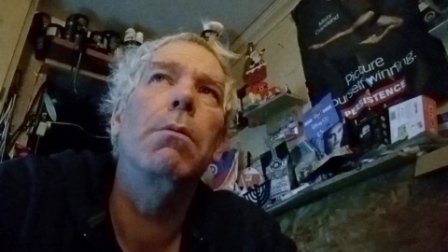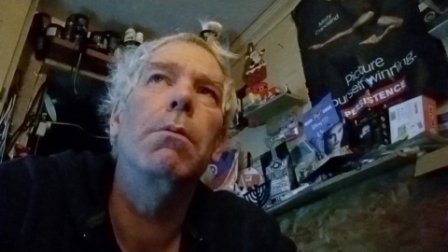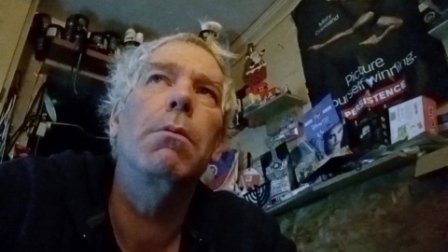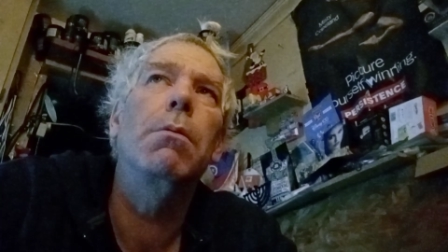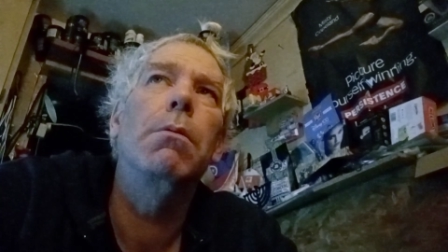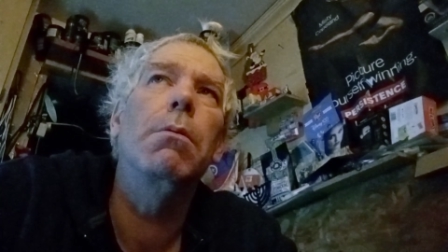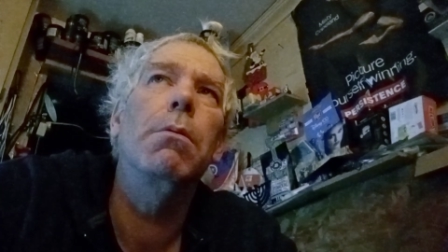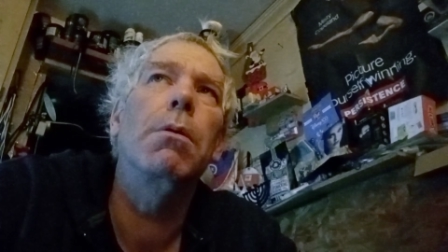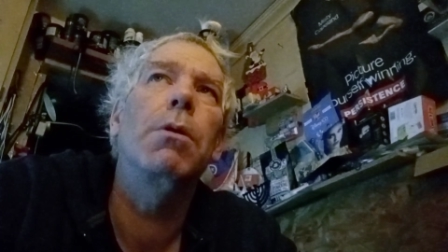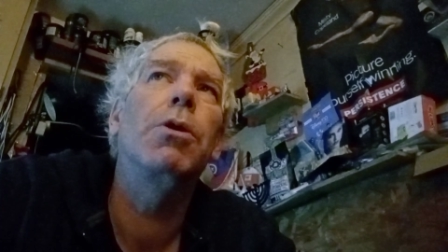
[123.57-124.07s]

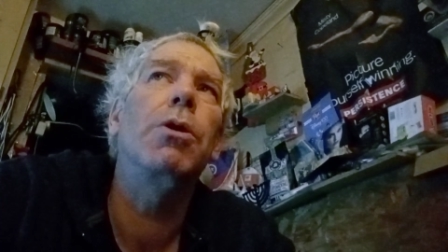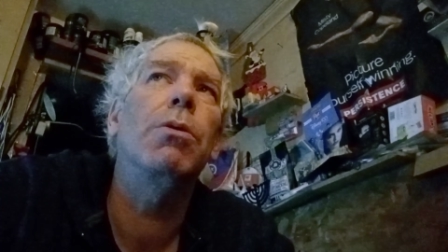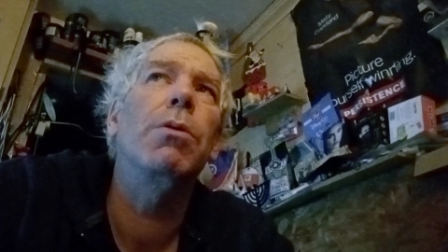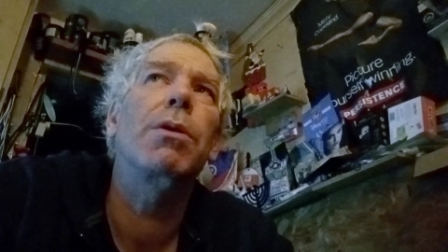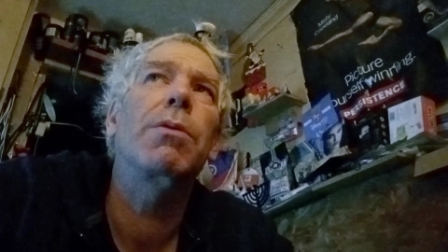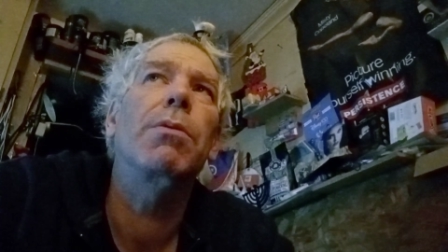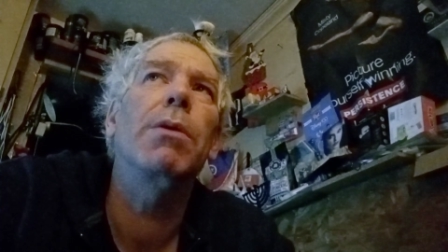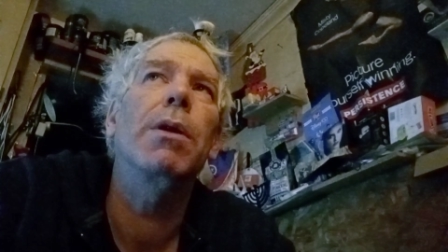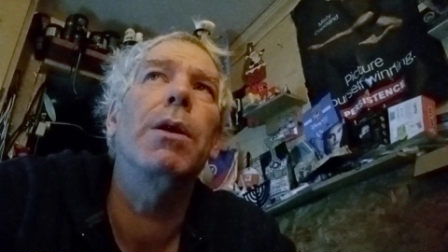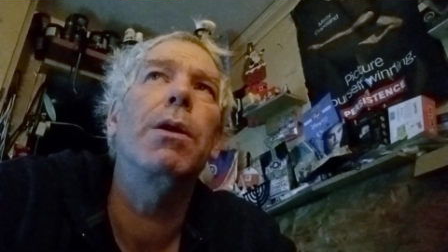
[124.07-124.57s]
The
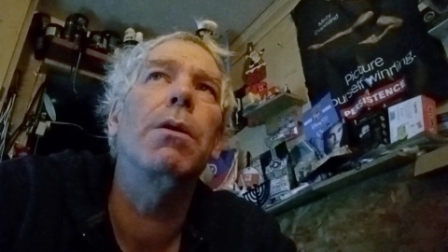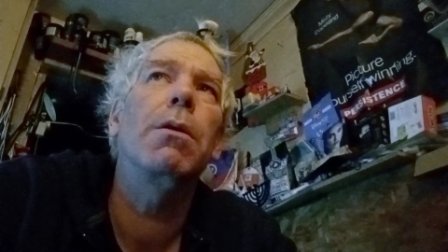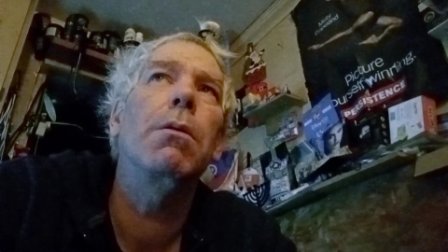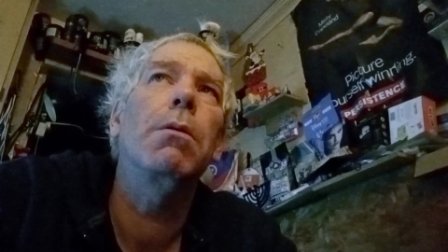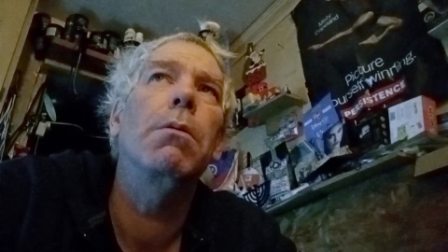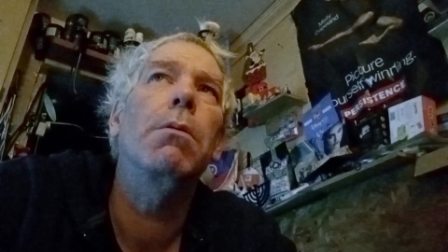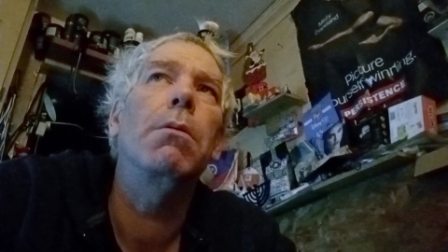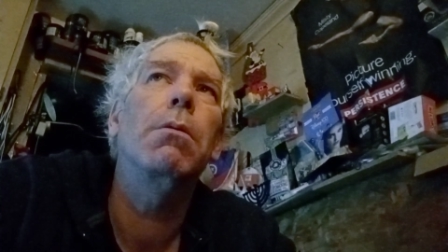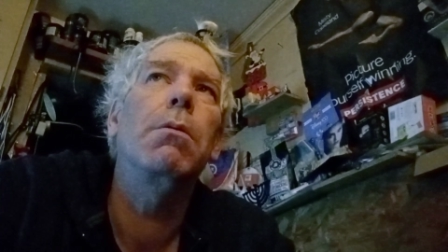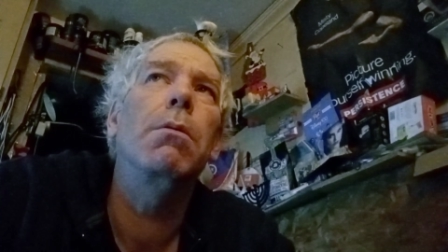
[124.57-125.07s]
Jewish religion?
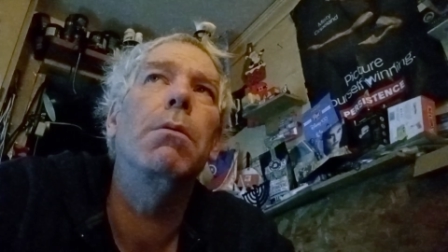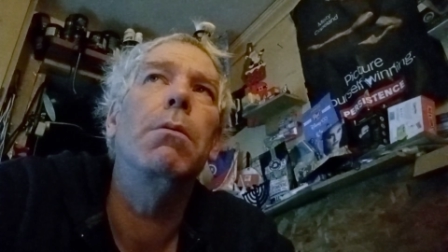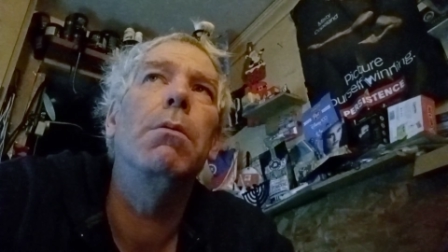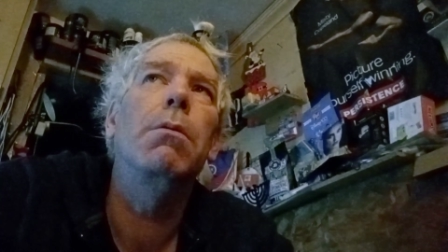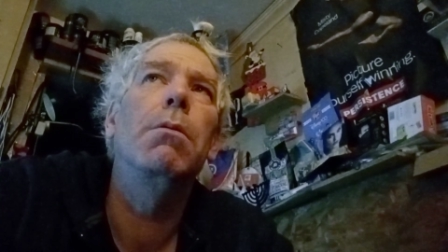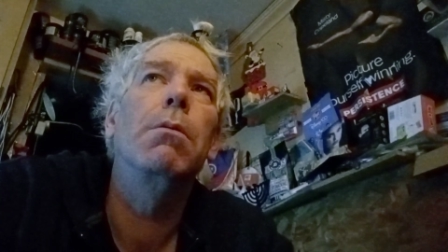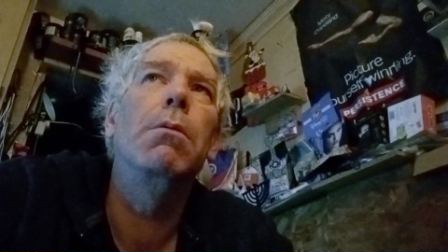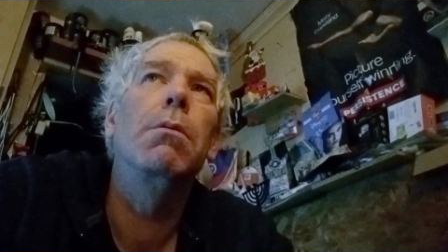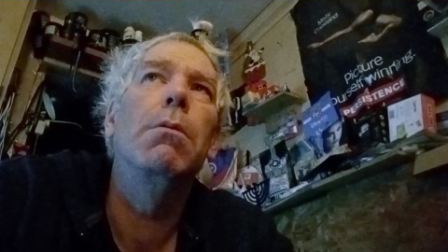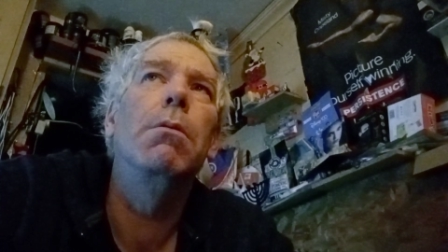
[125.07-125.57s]

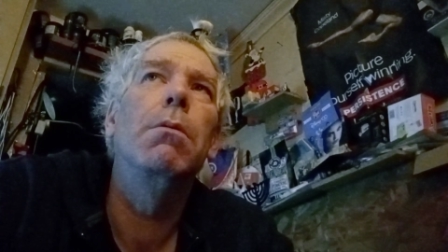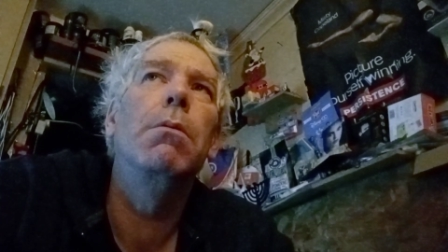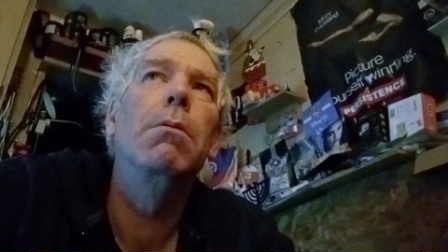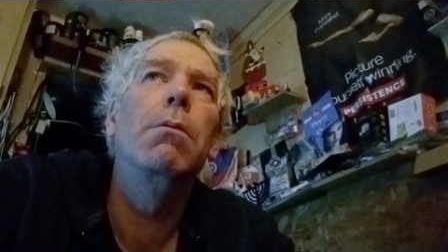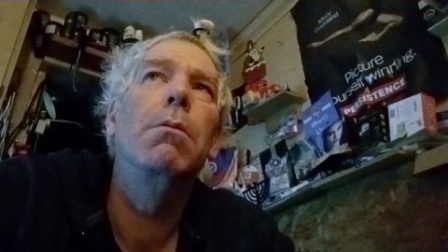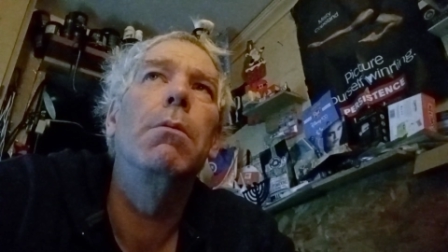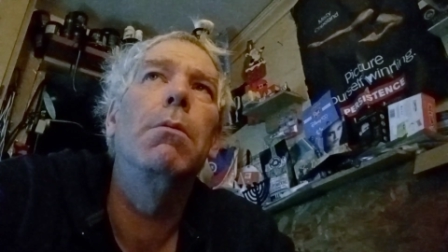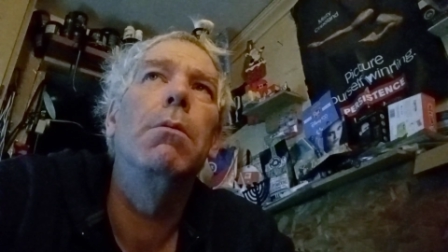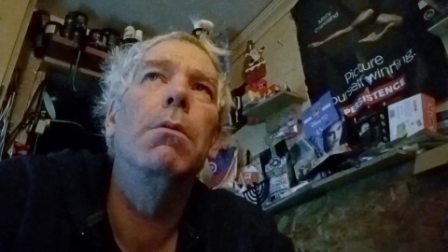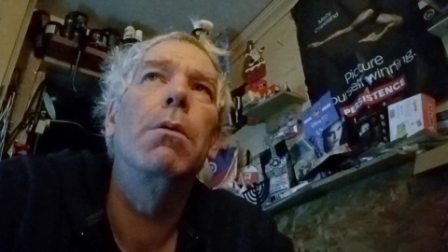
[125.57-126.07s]

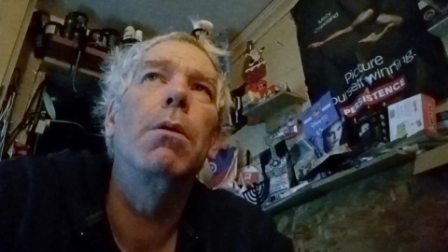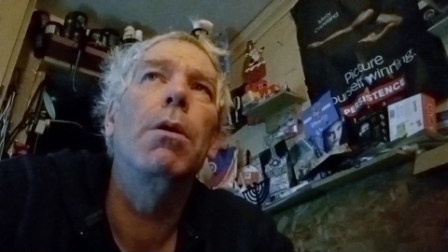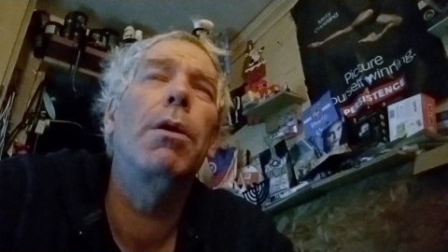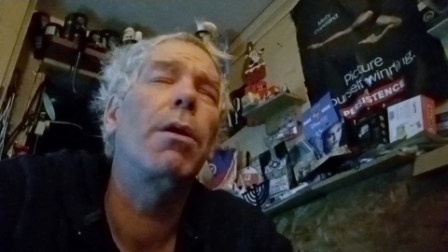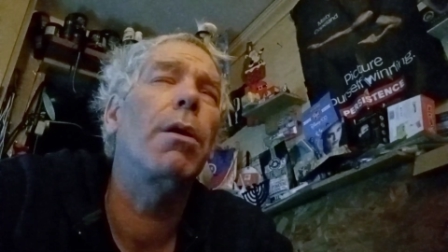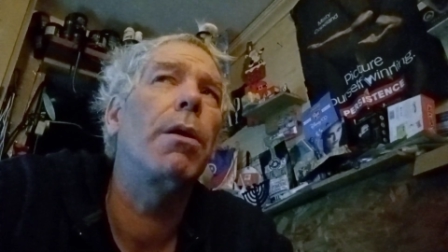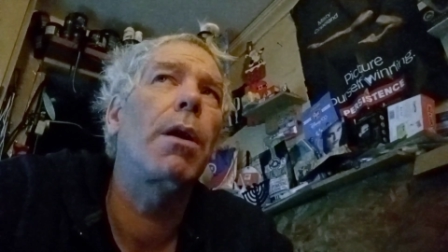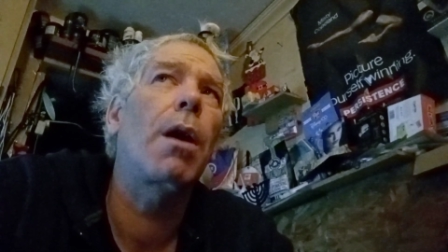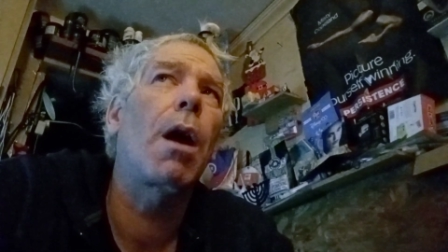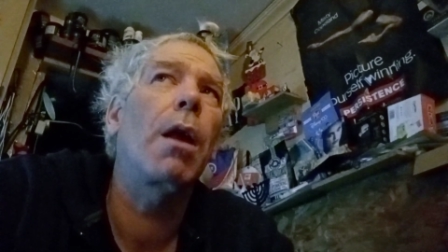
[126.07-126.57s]
Are
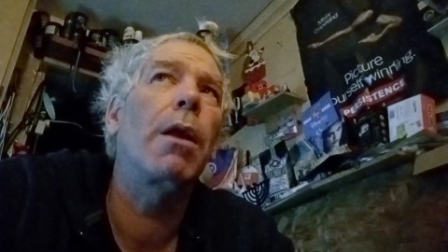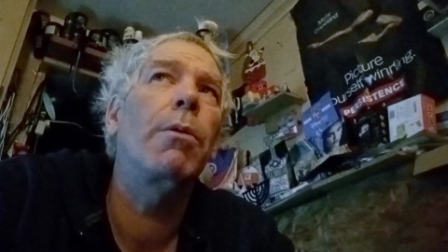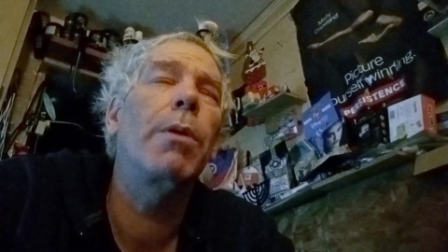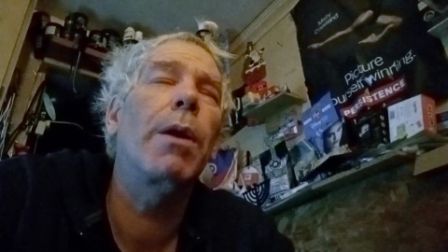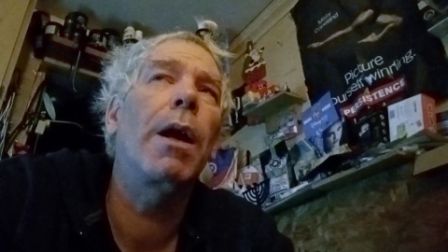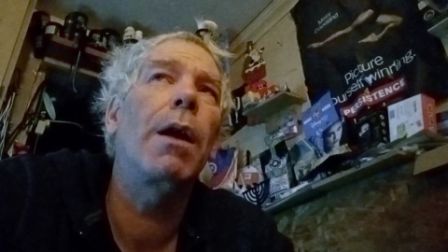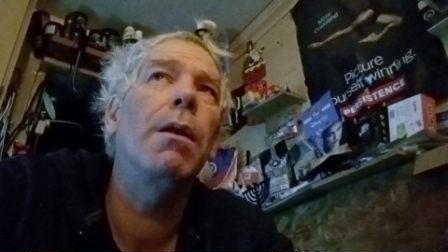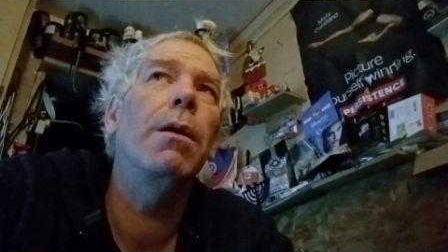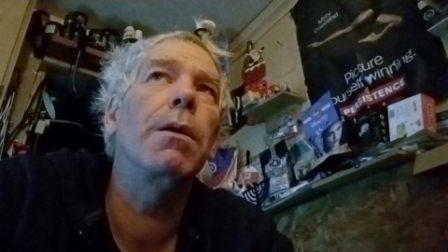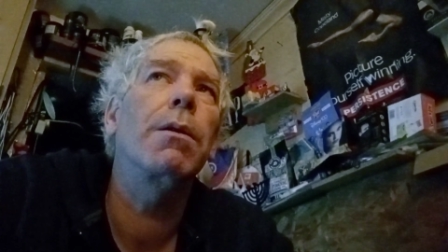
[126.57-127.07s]
you on the Hollywood
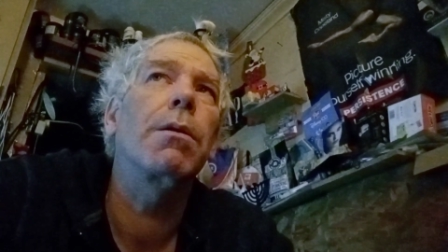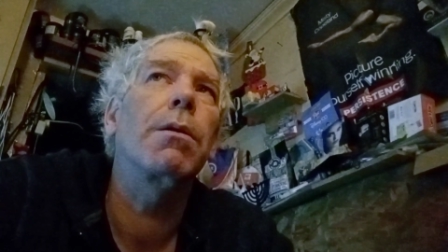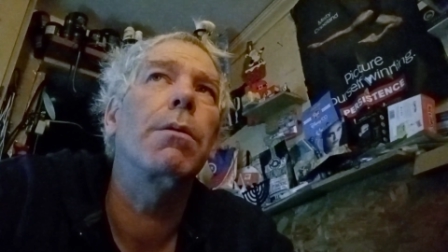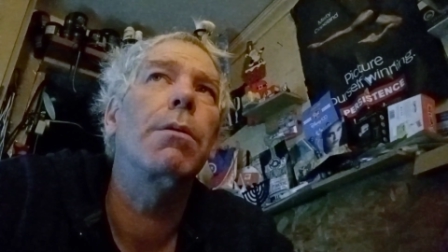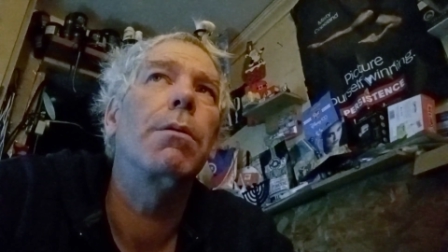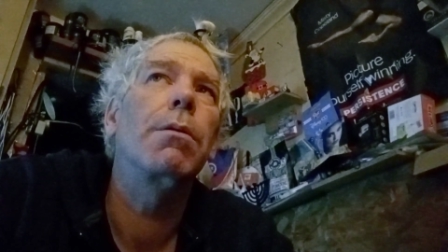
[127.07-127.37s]
A list?